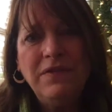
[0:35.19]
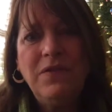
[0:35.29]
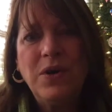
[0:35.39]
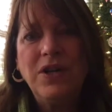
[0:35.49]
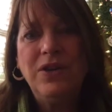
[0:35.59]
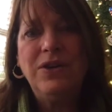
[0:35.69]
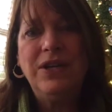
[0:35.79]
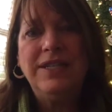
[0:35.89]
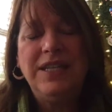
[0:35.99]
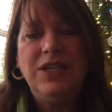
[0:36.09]
for your
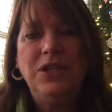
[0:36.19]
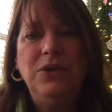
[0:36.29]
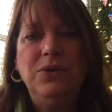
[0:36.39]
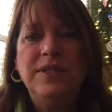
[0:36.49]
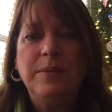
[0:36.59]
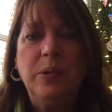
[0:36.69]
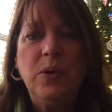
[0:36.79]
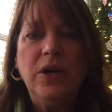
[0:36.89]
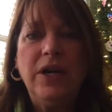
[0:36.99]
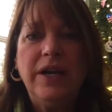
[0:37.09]
continued
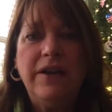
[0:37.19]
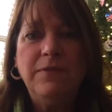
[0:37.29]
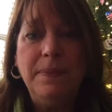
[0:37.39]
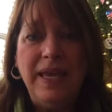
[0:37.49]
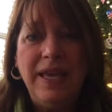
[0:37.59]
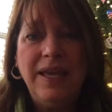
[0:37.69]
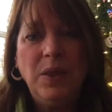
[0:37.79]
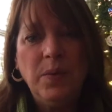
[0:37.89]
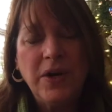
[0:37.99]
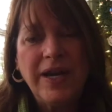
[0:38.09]
support of me and
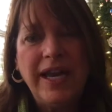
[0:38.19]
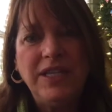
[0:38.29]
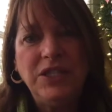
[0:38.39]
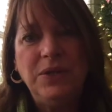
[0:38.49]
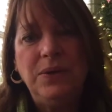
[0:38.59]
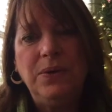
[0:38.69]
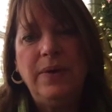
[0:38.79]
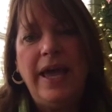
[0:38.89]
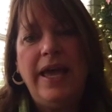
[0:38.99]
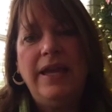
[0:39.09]
the work I do
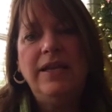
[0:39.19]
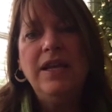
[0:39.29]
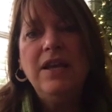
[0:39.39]
and